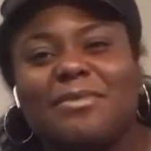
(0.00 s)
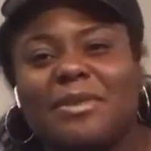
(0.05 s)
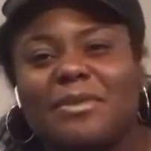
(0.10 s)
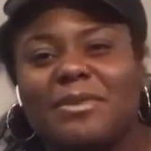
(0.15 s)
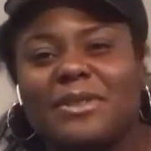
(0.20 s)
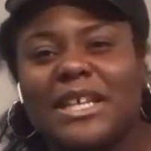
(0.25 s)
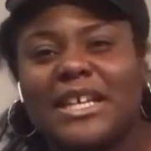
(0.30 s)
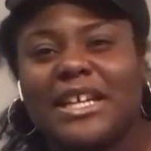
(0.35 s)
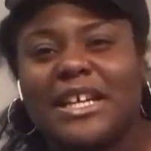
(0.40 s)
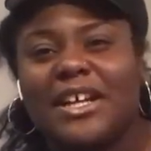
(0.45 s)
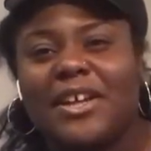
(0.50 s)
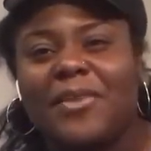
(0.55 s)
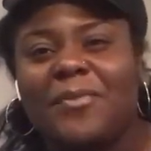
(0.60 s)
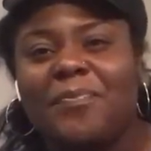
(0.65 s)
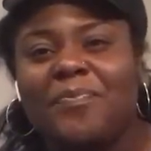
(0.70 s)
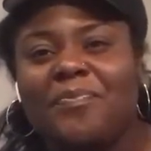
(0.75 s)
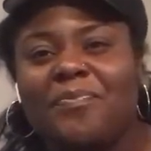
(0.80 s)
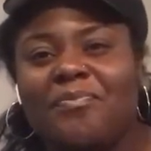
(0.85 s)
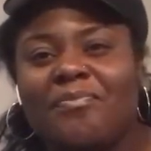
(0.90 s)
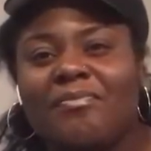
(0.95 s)
but it was like I
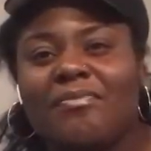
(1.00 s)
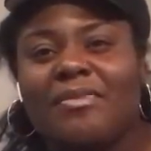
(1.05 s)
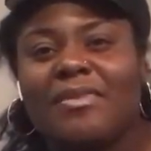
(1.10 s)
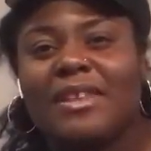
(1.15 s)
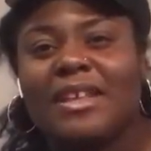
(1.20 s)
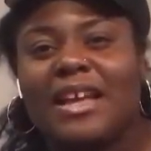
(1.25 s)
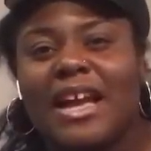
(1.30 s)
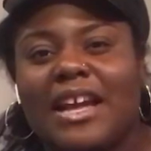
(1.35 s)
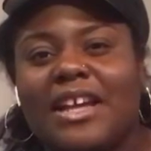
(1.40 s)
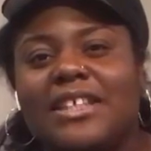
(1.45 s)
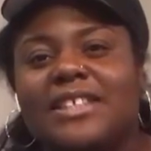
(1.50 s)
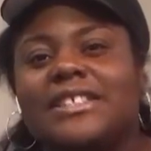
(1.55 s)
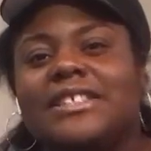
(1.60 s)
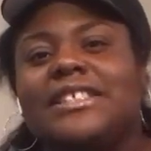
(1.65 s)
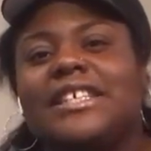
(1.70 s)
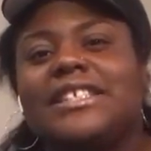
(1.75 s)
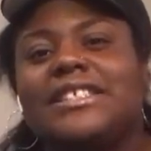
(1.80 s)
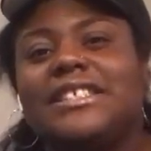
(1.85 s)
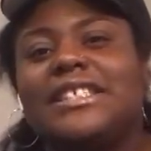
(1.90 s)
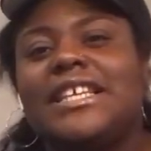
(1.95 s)
couldn't
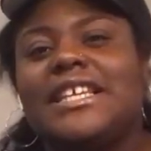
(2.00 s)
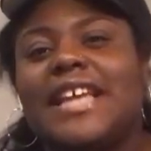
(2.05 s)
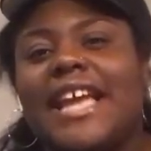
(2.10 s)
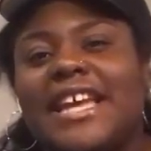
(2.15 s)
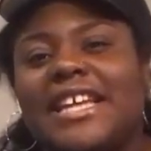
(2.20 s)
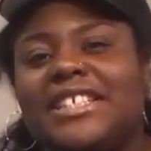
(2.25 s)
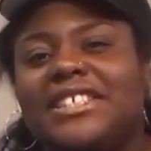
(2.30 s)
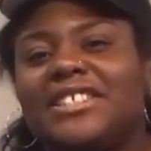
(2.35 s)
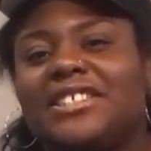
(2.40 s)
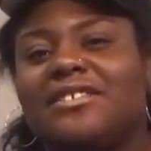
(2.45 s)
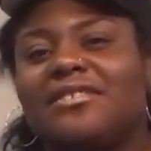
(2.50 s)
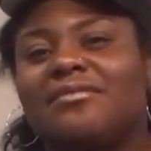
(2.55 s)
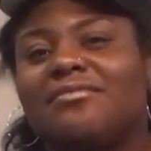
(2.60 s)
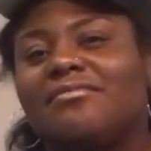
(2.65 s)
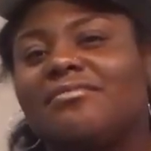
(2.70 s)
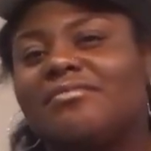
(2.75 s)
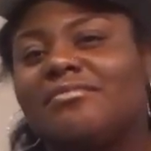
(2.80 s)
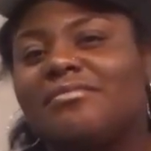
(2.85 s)
say TH and